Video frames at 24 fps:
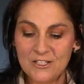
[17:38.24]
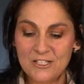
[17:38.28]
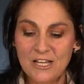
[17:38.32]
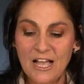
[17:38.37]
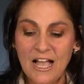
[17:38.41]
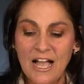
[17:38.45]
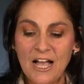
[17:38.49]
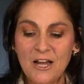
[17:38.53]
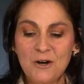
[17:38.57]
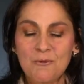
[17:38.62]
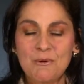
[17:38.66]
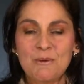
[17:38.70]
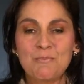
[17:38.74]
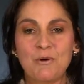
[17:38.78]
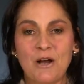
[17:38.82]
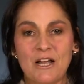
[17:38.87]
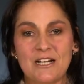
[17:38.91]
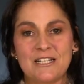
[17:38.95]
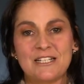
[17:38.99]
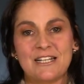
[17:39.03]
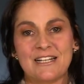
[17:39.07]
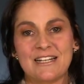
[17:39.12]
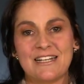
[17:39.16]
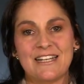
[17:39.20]
So, how do we
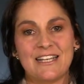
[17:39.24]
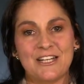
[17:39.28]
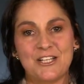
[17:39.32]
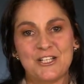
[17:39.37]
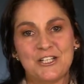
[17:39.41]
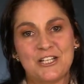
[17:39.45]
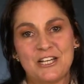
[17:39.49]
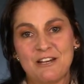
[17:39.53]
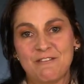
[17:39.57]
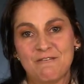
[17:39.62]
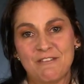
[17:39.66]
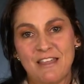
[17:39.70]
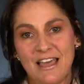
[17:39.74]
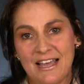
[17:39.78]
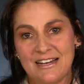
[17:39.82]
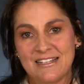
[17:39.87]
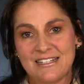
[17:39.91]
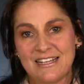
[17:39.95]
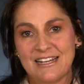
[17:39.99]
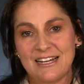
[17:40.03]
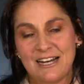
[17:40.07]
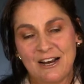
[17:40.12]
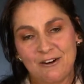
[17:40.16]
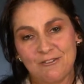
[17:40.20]
practically achieve
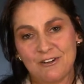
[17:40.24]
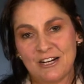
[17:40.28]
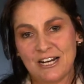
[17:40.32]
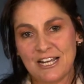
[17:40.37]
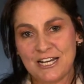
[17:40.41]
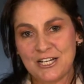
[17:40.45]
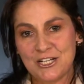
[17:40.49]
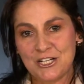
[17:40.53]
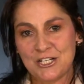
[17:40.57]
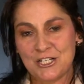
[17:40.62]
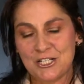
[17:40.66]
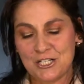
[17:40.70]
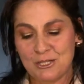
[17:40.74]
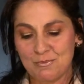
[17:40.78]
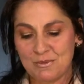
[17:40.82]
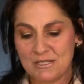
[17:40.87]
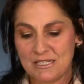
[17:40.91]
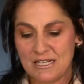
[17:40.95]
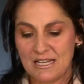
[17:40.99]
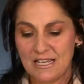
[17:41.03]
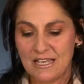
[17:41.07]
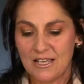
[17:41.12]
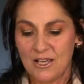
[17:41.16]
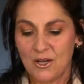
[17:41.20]
that in our
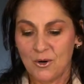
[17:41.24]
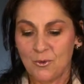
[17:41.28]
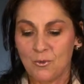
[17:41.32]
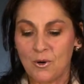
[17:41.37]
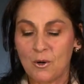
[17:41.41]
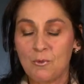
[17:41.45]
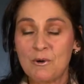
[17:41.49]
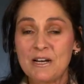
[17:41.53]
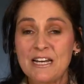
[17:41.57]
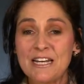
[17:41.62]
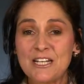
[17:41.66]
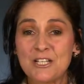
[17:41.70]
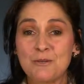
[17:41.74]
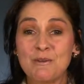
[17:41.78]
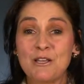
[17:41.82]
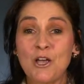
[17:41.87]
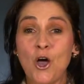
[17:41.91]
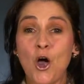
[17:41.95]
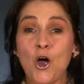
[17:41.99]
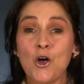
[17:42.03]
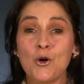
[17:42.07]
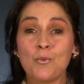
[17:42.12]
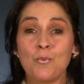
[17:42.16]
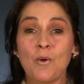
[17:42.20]
relationships? Well, we need to
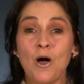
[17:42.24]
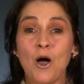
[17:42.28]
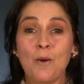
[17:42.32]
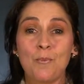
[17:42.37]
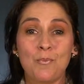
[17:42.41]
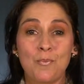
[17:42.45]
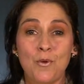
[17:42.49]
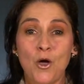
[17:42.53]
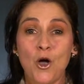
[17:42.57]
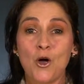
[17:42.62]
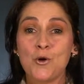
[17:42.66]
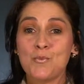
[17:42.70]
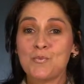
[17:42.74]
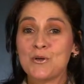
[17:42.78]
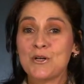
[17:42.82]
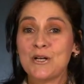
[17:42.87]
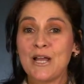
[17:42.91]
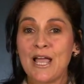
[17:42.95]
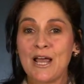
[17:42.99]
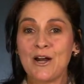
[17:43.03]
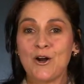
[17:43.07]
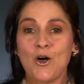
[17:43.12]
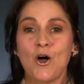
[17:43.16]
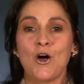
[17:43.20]
be op
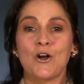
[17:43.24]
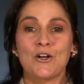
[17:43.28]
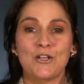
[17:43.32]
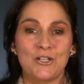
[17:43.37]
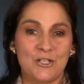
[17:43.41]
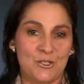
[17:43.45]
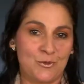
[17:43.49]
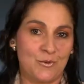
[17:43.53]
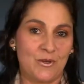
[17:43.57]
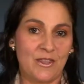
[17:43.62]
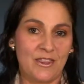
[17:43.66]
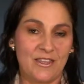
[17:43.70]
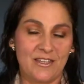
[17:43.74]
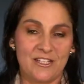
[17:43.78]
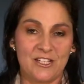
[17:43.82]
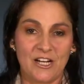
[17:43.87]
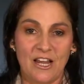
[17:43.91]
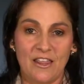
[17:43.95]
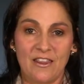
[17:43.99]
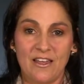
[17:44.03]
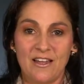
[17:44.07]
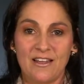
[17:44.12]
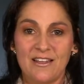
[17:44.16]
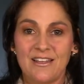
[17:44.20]
open and honest with each
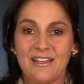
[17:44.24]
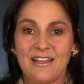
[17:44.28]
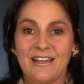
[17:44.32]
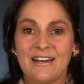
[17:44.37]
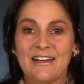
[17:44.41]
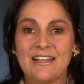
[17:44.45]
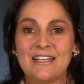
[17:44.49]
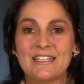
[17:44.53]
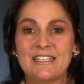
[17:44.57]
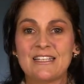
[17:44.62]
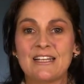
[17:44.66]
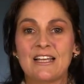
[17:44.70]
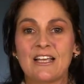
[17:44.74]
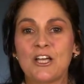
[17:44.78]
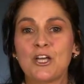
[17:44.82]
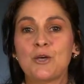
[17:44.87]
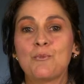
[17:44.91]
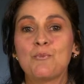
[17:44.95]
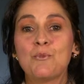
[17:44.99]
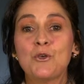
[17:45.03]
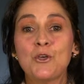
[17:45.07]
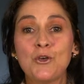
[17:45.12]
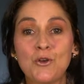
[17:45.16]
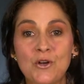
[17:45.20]
other. Let's
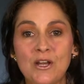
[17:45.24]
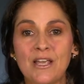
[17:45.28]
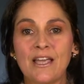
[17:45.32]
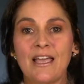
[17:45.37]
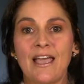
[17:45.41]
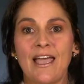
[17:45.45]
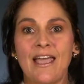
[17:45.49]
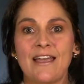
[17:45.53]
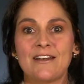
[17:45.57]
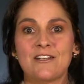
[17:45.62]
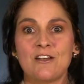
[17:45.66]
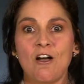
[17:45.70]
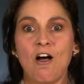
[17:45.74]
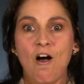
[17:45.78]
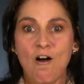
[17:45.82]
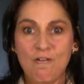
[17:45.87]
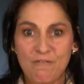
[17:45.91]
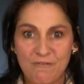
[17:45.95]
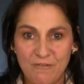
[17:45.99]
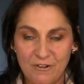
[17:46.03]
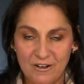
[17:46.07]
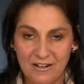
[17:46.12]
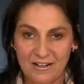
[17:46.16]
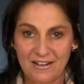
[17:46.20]
communicate
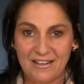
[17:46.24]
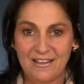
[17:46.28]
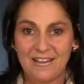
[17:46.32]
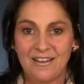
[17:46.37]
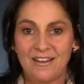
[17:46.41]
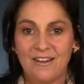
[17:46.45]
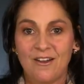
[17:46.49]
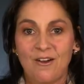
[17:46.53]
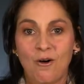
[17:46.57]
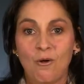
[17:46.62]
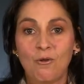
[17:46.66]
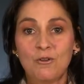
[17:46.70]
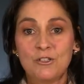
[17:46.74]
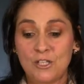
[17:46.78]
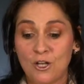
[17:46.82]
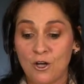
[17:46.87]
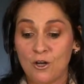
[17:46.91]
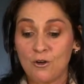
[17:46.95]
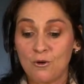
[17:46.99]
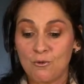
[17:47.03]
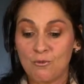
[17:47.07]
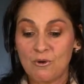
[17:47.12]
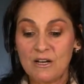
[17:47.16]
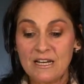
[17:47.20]
often.
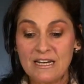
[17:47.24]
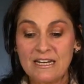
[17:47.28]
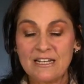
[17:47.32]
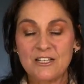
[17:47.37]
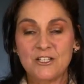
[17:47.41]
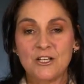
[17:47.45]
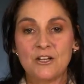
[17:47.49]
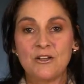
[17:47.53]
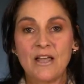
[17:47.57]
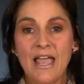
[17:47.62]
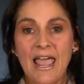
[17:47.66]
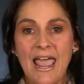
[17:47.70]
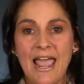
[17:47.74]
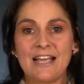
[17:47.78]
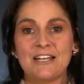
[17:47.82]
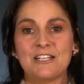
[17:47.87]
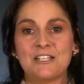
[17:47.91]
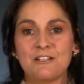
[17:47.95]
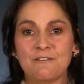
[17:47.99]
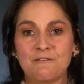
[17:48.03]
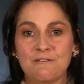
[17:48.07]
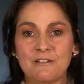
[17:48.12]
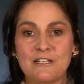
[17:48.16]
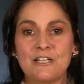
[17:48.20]
Also, we need to
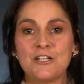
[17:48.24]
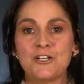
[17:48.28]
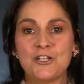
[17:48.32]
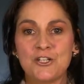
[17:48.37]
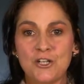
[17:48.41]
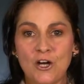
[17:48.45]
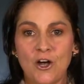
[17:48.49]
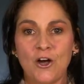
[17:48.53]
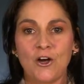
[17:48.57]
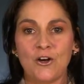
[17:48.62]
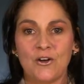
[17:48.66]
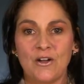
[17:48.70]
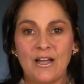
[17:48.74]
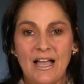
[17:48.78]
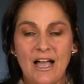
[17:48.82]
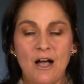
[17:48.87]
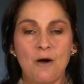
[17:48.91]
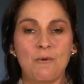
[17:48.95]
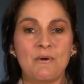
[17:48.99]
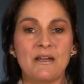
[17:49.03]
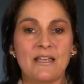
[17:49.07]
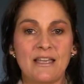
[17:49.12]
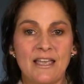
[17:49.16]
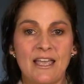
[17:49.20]
actively show
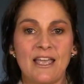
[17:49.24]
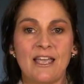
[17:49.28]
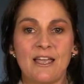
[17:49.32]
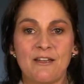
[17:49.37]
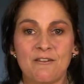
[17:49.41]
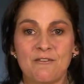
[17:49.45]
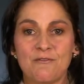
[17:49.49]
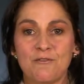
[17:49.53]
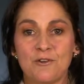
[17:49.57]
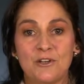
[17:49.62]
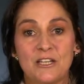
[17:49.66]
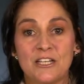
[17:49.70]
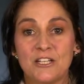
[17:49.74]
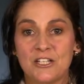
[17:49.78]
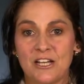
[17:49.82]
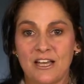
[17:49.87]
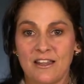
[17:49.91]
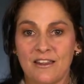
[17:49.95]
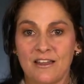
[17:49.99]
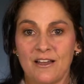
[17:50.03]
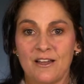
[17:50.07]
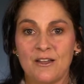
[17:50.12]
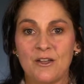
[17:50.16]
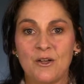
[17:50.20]
how we care for each
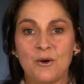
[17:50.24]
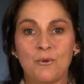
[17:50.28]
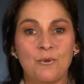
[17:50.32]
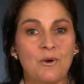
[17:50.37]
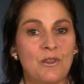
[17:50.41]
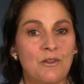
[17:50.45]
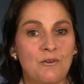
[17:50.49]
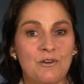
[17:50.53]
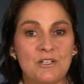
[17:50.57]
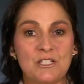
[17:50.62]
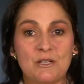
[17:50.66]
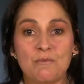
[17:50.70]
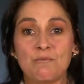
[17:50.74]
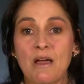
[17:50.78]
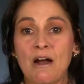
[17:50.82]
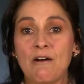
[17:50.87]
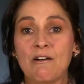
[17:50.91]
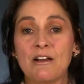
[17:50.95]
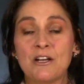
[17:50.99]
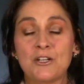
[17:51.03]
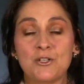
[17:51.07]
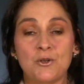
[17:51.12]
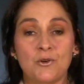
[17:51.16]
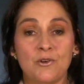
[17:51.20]
other, whether it's a
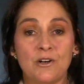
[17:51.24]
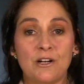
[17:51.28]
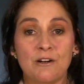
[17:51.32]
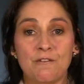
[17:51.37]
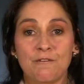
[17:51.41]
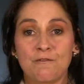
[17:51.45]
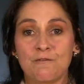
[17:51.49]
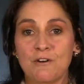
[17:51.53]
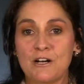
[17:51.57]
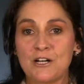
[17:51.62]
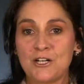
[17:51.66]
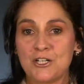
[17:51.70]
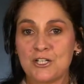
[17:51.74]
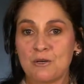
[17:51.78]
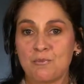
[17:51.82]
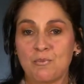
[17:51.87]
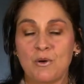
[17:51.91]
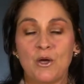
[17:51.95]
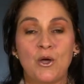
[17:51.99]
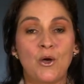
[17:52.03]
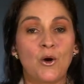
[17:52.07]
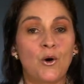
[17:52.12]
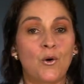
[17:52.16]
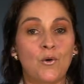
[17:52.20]
marriage or in a
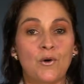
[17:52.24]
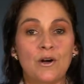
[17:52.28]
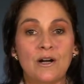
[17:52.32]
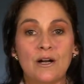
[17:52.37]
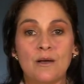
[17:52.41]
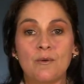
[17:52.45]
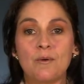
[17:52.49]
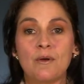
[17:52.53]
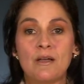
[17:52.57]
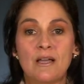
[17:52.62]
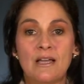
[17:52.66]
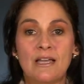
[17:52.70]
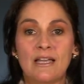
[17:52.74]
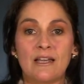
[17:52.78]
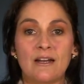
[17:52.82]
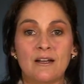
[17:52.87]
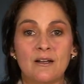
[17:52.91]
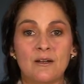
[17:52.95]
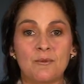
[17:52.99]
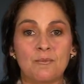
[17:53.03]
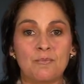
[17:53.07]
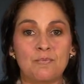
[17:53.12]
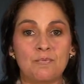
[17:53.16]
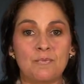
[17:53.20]
friendship or in a, in
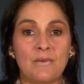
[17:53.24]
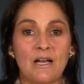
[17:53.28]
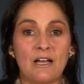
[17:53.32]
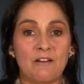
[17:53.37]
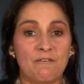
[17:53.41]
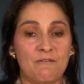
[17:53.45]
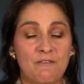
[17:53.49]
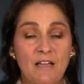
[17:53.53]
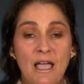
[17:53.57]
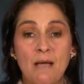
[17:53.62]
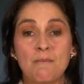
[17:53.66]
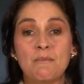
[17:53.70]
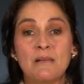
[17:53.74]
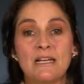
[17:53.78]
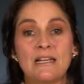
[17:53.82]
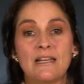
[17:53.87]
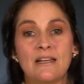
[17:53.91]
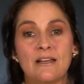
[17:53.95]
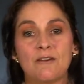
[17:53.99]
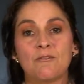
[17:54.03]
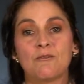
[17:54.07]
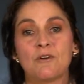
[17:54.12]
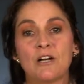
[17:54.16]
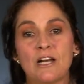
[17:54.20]
a, a
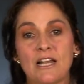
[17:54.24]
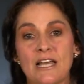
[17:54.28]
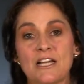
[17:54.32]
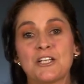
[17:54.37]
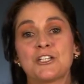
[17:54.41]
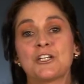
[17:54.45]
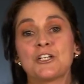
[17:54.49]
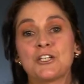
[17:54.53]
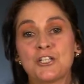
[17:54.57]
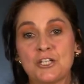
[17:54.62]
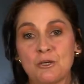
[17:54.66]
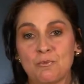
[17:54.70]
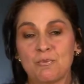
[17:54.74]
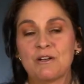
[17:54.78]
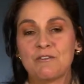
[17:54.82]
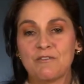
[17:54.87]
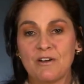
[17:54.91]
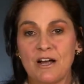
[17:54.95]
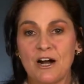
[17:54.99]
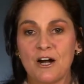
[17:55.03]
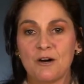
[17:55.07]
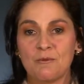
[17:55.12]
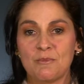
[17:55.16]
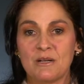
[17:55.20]
family relationship
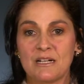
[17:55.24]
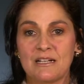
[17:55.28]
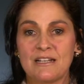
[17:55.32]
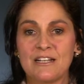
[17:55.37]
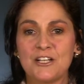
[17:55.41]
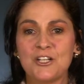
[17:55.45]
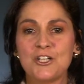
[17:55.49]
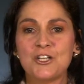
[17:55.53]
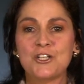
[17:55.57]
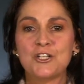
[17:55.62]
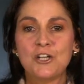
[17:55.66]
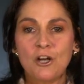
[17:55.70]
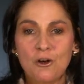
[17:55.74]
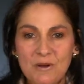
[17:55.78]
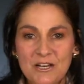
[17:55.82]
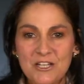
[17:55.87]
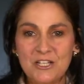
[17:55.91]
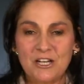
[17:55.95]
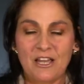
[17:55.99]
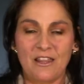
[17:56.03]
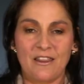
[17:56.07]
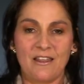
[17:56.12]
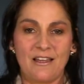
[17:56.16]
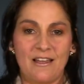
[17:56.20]
environment. Let's show
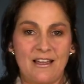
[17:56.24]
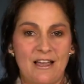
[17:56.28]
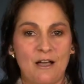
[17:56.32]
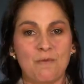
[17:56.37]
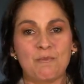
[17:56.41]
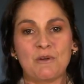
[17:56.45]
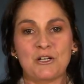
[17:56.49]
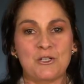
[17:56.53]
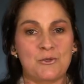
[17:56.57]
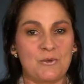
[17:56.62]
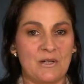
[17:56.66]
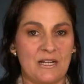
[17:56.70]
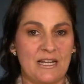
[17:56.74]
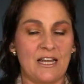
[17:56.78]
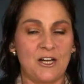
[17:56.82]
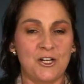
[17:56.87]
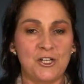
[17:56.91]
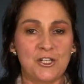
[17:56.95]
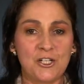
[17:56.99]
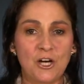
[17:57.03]
each other how much we care.